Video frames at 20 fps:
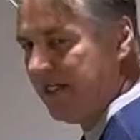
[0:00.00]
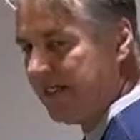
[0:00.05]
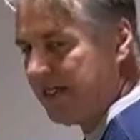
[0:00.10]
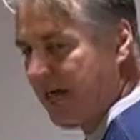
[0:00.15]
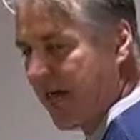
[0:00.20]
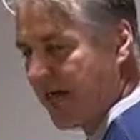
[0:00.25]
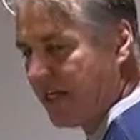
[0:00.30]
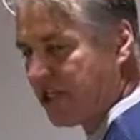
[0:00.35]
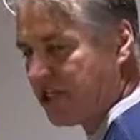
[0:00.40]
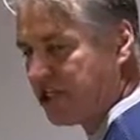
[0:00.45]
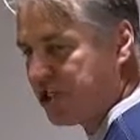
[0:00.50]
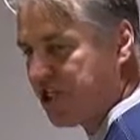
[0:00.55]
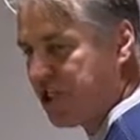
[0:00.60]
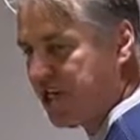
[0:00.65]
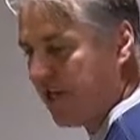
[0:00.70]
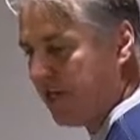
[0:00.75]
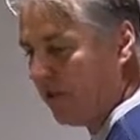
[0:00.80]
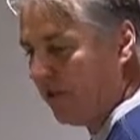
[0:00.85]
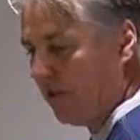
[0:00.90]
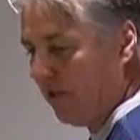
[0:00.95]
that
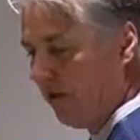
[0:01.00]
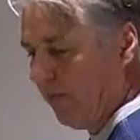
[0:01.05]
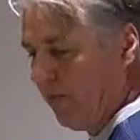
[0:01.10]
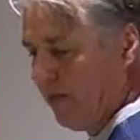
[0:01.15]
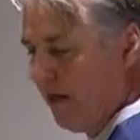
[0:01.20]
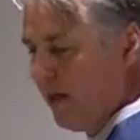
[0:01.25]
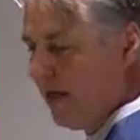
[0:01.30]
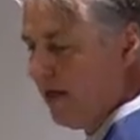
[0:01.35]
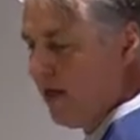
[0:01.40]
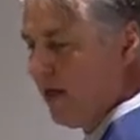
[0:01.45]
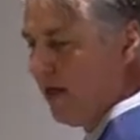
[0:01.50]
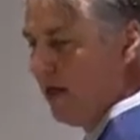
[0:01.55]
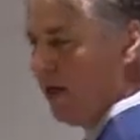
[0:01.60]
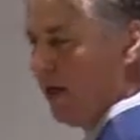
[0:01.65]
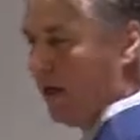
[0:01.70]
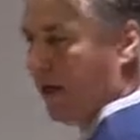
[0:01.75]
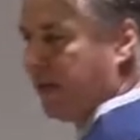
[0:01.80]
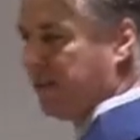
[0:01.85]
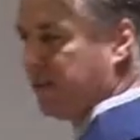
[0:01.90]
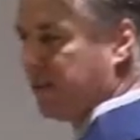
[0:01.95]
cheek a little bit
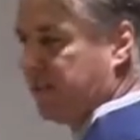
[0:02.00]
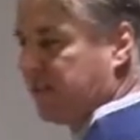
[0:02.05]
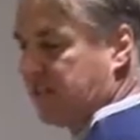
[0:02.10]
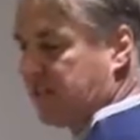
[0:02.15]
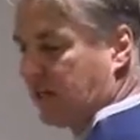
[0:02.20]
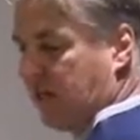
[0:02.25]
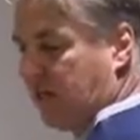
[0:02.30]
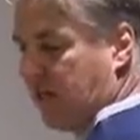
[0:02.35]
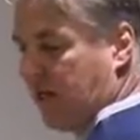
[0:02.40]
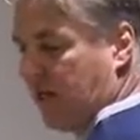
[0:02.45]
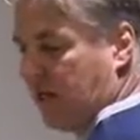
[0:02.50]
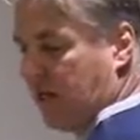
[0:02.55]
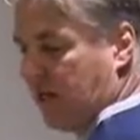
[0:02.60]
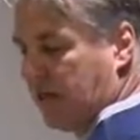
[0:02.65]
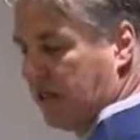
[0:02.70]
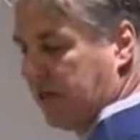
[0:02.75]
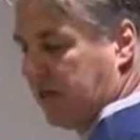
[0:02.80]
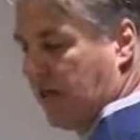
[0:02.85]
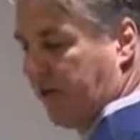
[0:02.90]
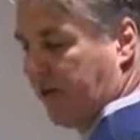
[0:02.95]
and
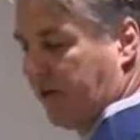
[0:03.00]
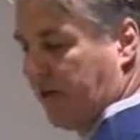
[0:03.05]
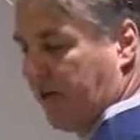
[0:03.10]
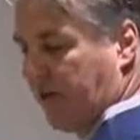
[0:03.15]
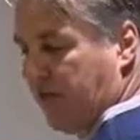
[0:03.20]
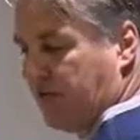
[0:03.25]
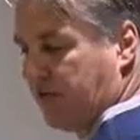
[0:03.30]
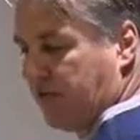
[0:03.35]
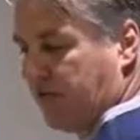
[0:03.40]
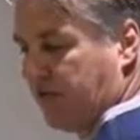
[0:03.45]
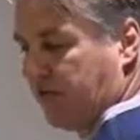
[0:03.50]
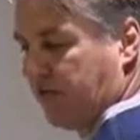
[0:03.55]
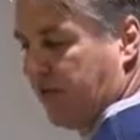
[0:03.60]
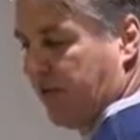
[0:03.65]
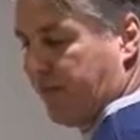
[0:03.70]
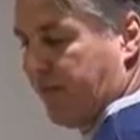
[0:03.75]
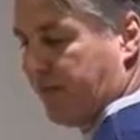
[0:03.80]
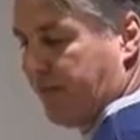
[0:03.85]
step and lunge into it.